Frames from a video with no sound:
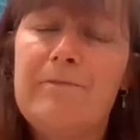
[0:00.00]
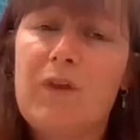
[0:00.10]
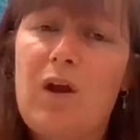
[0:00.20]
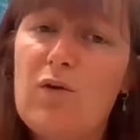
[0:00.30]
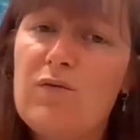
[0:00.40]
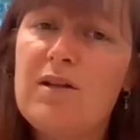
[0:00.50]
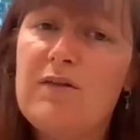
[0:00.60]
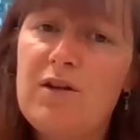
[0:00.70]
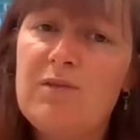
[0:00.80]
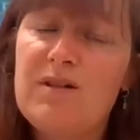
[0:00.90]
Hopefully you've
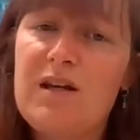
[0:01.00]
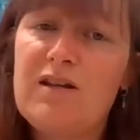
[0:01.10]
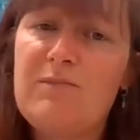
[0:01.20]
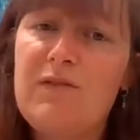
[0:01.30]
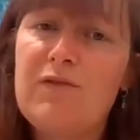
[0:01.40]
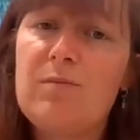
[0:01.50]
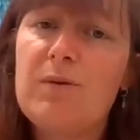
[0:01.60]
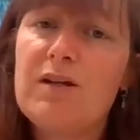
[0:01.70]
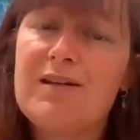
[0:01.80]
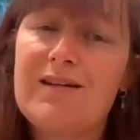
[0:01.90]
heard me say this before,
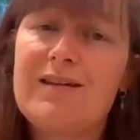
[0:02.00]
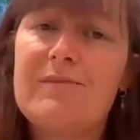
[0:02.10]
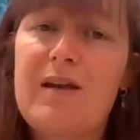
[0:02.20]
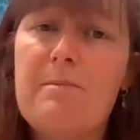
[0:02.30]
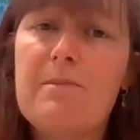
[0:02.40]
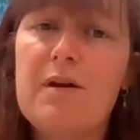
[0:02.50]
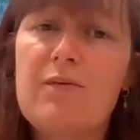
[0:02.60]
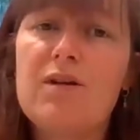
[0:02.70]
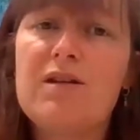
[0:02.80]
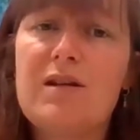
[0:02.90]
because last September
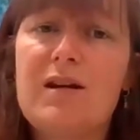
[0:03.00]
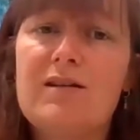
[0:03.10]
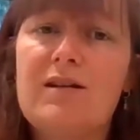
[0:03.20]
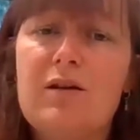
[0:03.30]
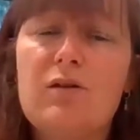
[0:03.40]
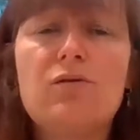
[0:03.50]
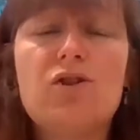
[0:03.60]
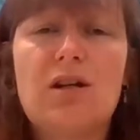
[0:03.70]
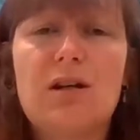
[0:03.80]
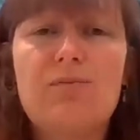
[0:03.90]
we started our
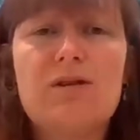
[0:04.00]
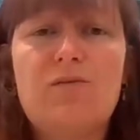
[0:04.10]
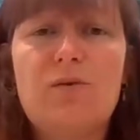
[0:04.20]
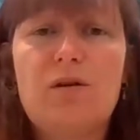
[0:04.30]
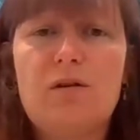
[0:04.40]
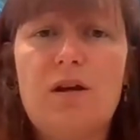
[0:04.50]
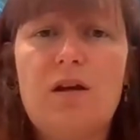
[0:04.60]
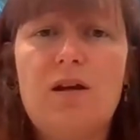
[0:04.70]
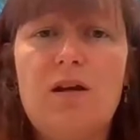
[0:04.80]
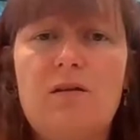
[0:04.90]
culture collaborative work
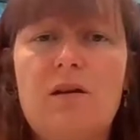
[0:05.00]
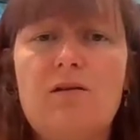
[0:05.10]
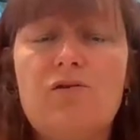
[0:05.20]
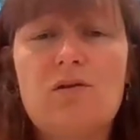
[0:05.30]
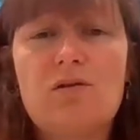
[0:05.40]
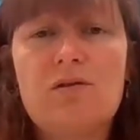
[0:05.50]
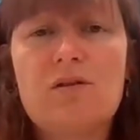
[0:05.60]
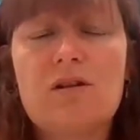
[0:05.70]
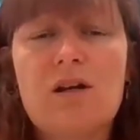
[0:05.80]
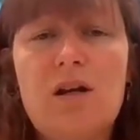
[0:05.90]
here at the
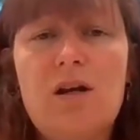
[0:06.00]
Trust.